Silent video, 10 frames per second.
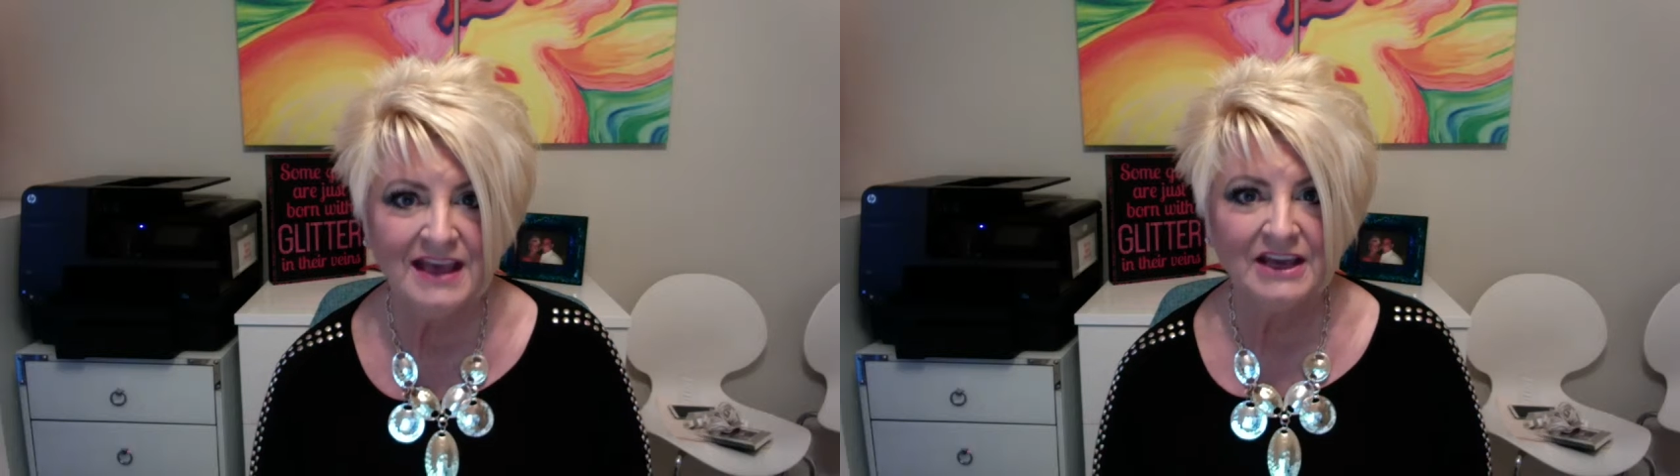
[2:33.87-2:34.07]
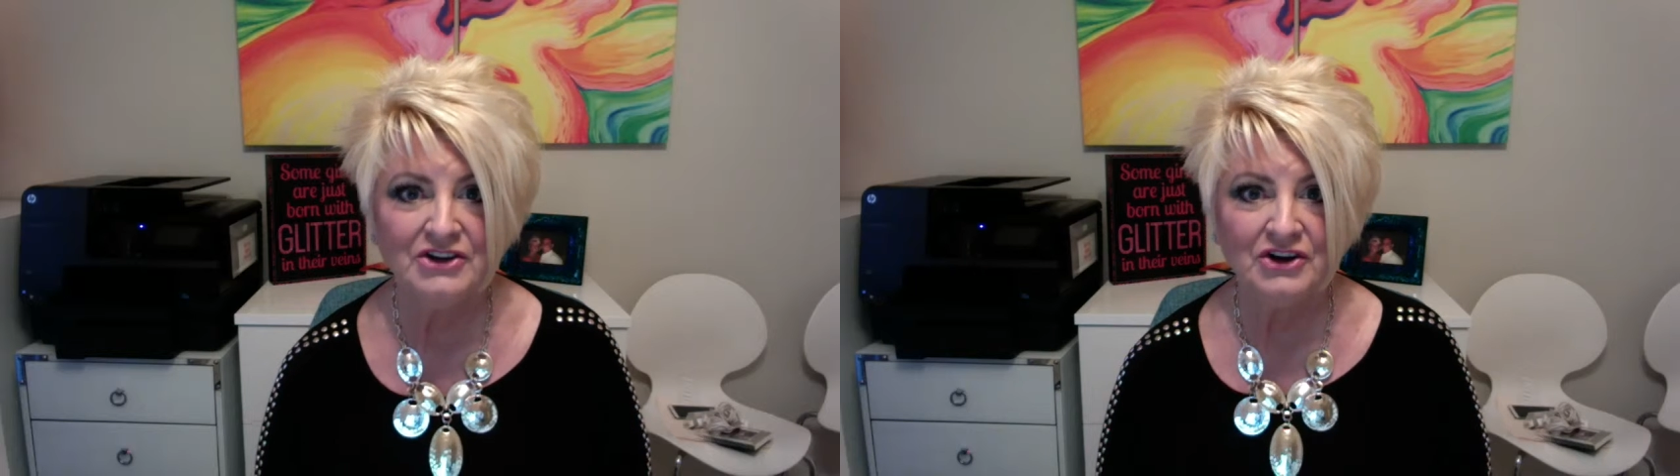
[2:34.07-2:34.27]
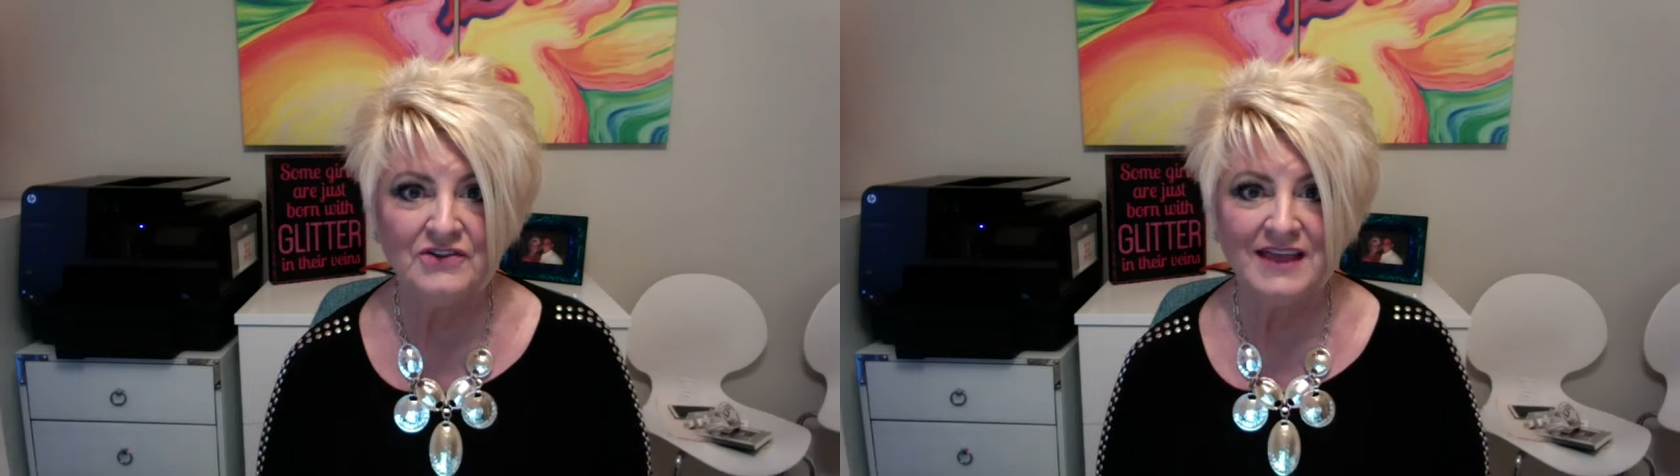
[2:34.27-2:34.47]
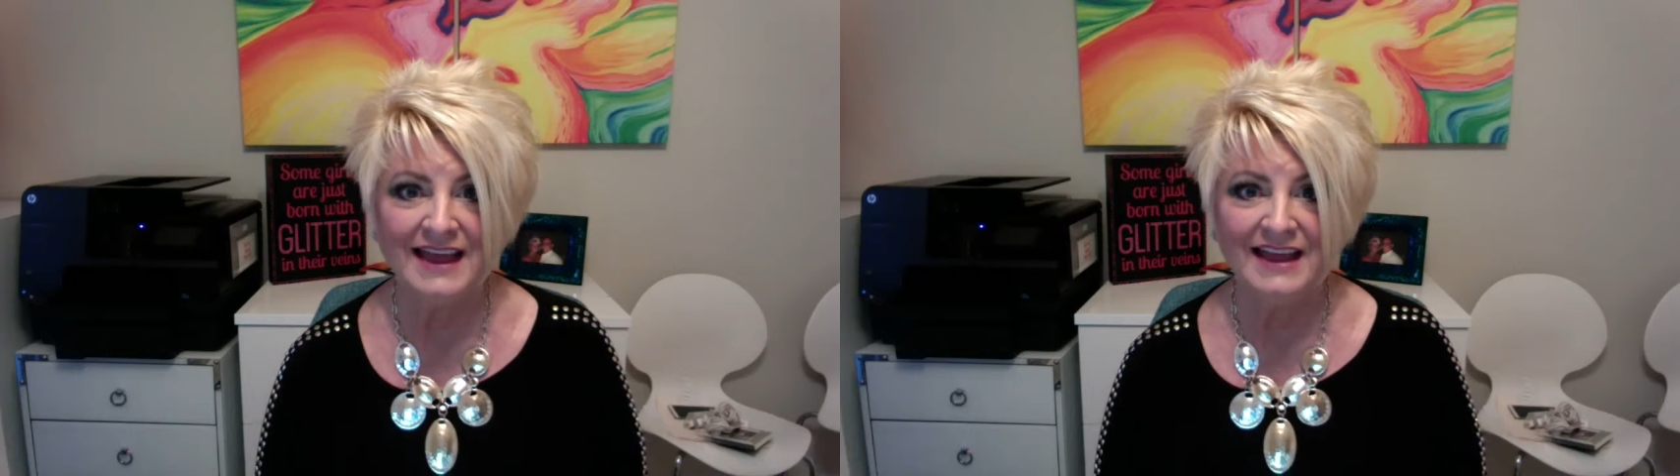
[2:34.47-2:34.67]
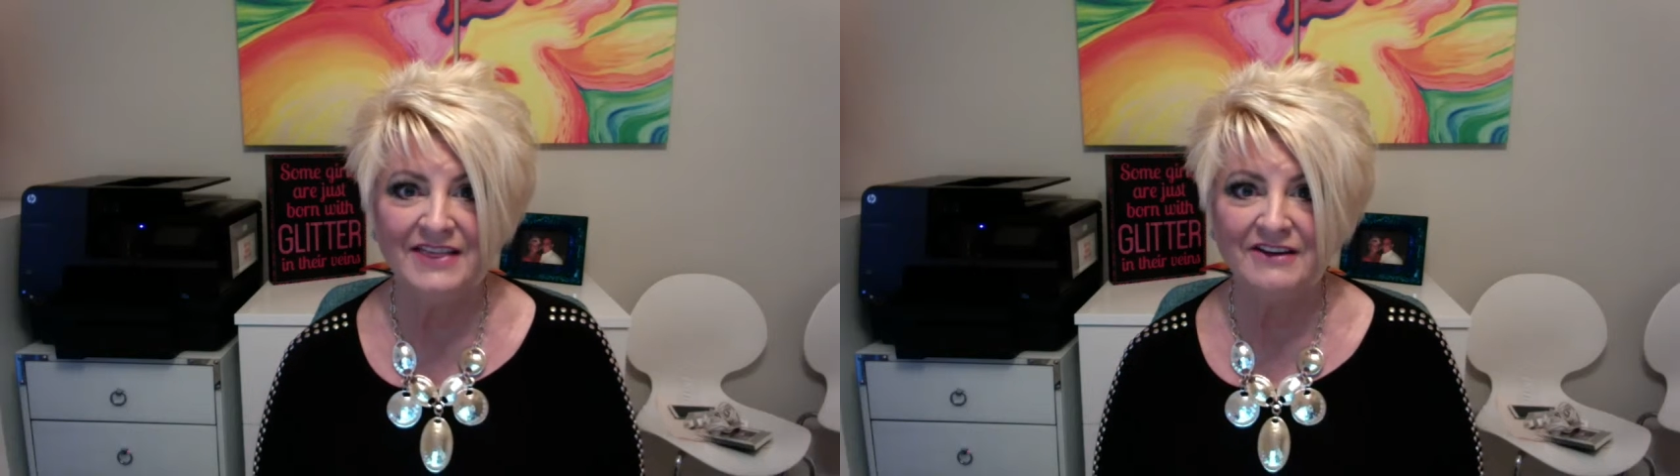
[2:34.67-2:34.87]
can earn
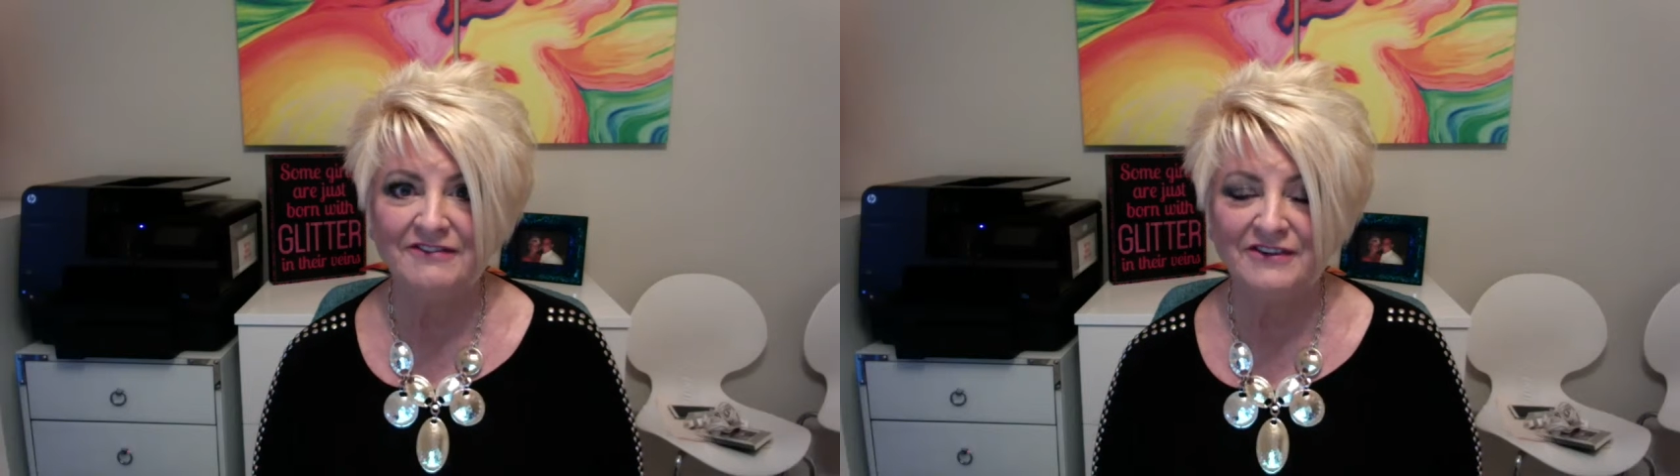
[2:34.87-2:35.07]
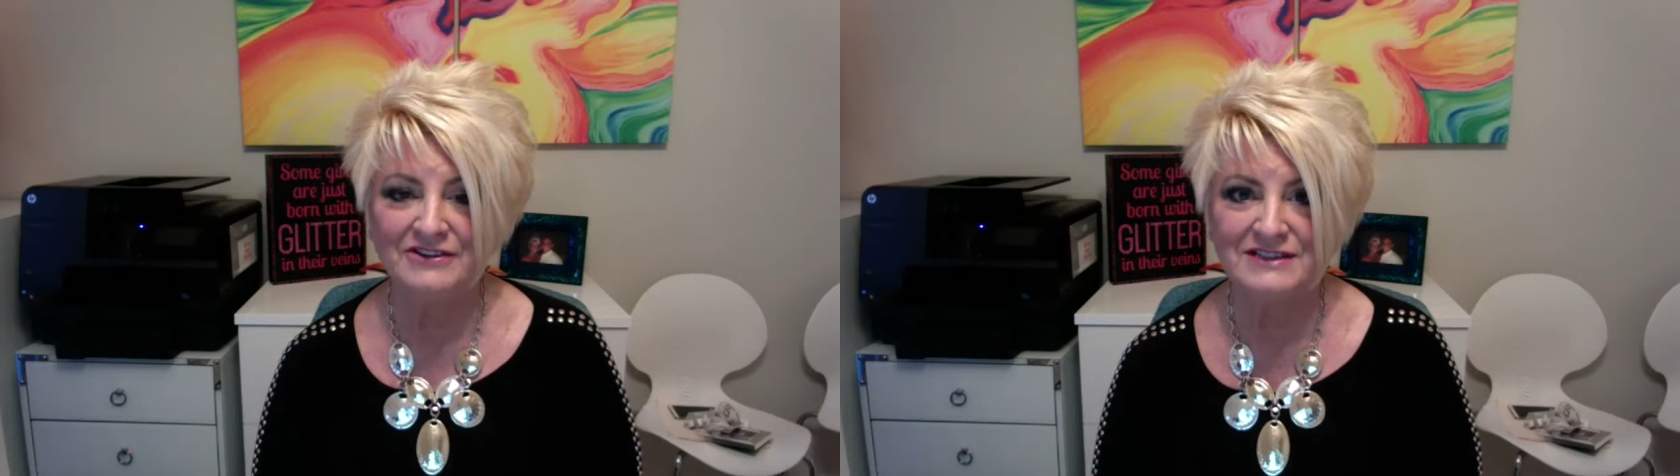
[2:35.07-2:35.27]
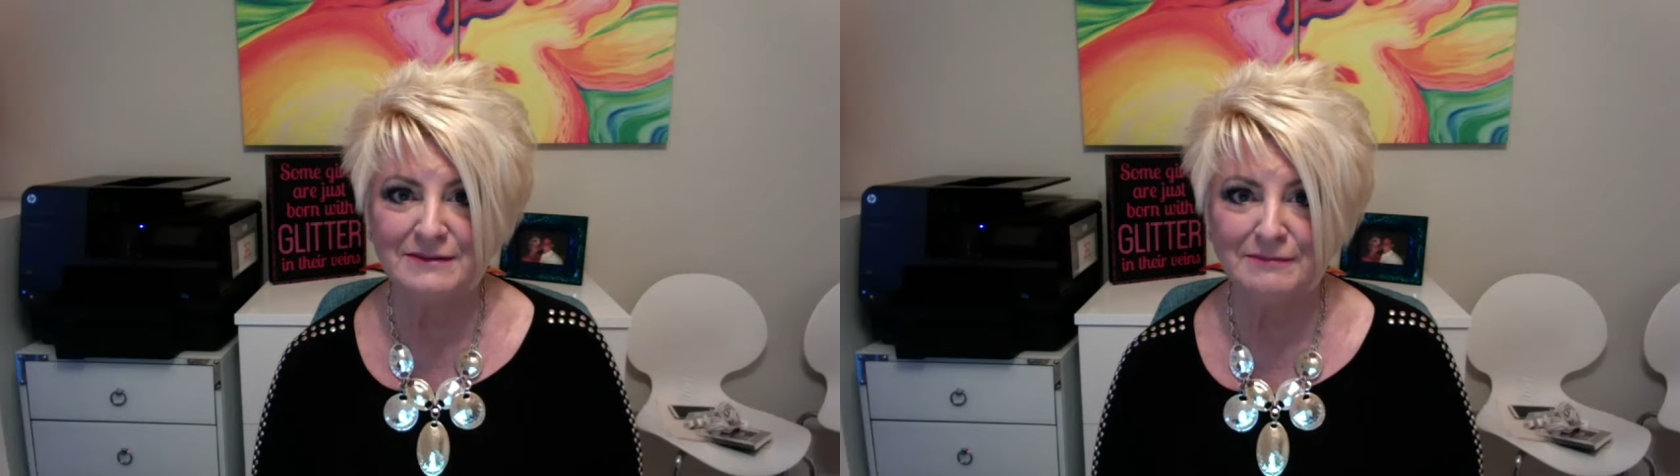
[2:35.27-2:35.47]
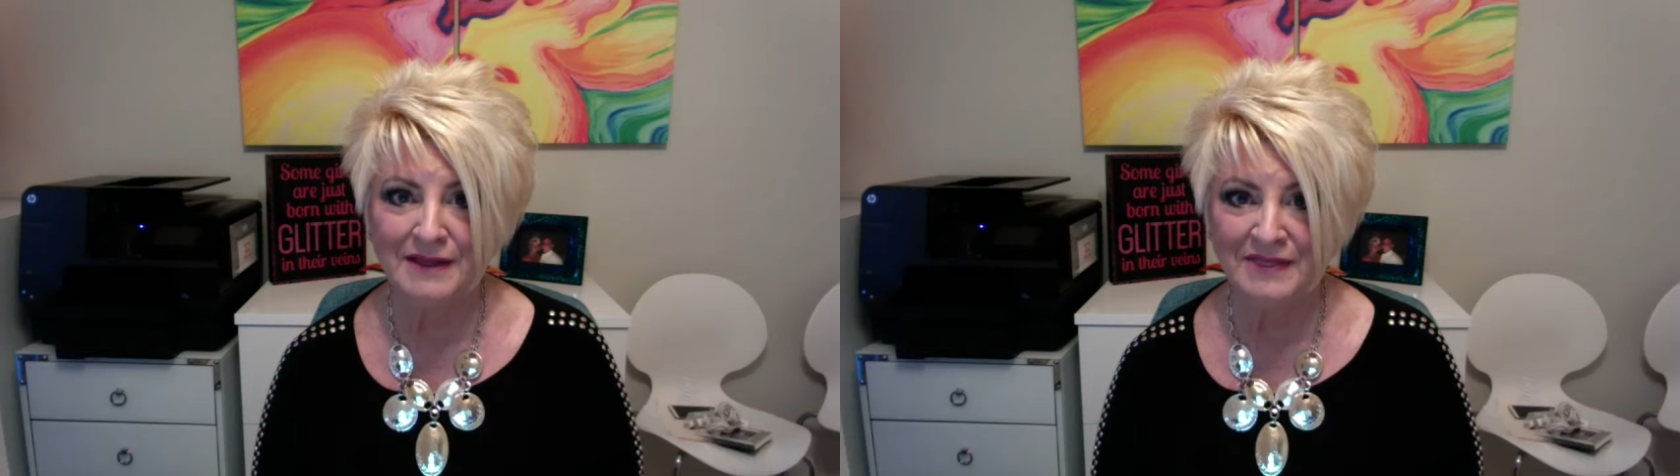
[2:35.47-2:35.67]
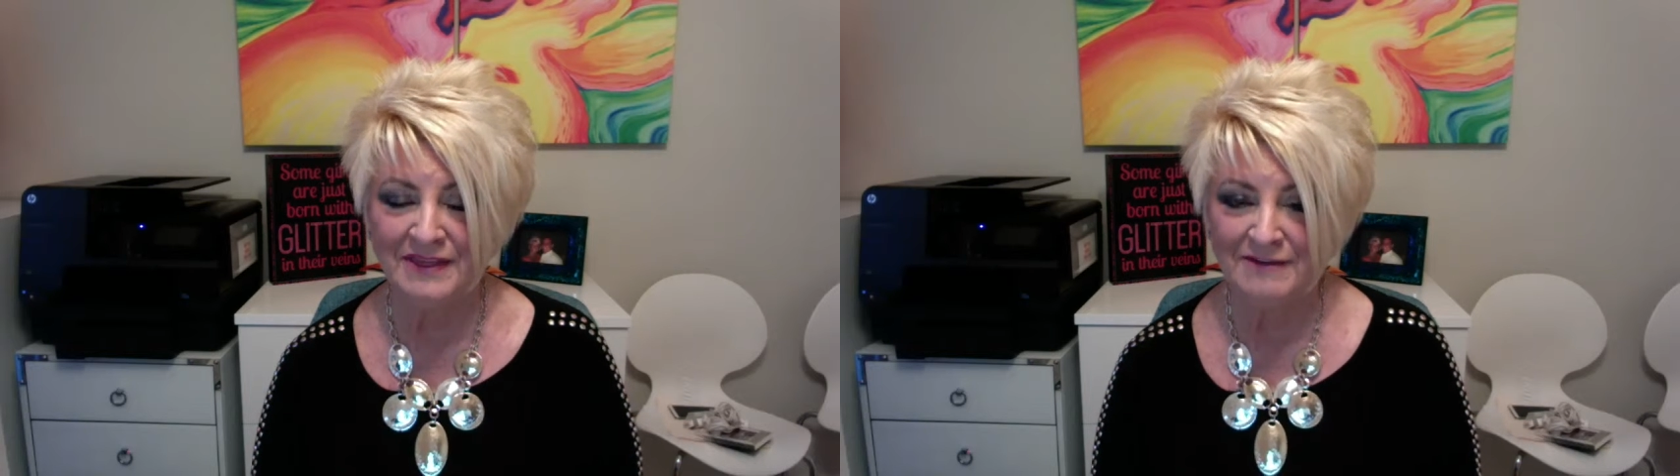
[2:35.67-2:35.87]
that in their first
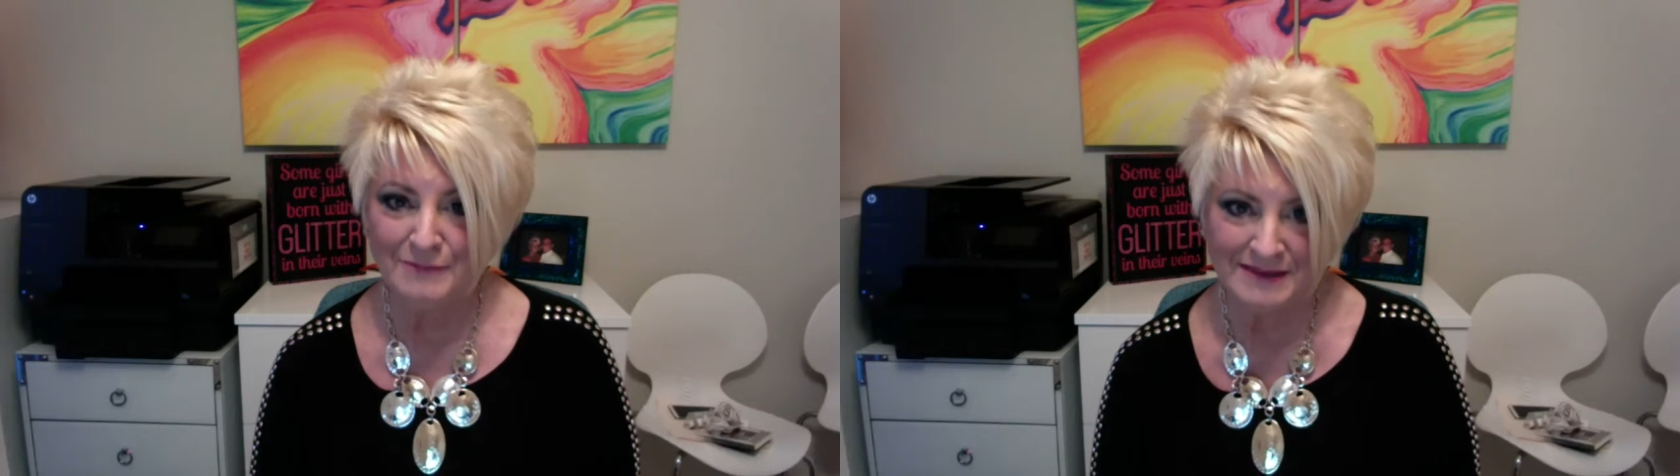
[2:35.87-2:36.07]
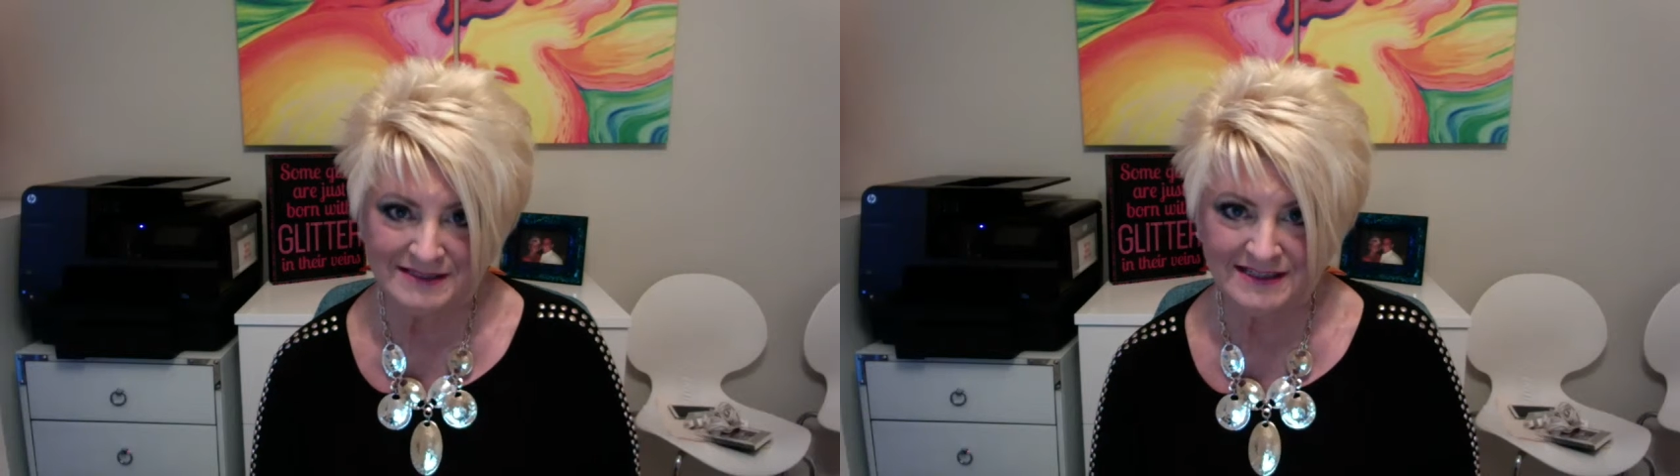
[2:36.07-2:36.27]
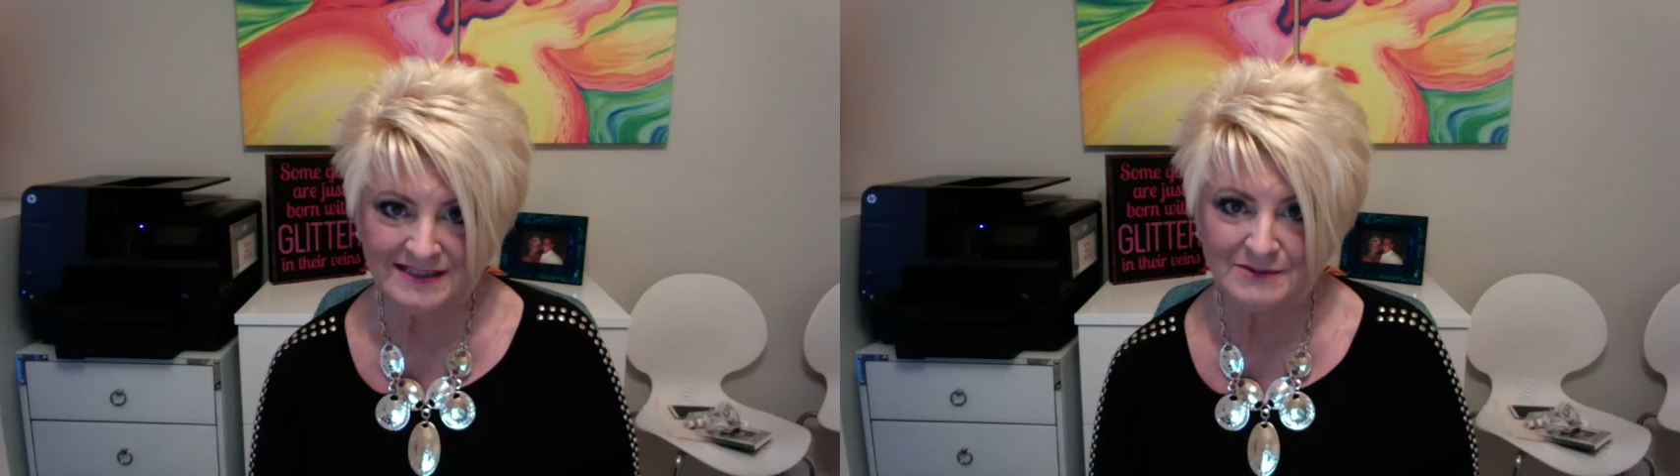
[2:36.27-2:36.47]
month of business,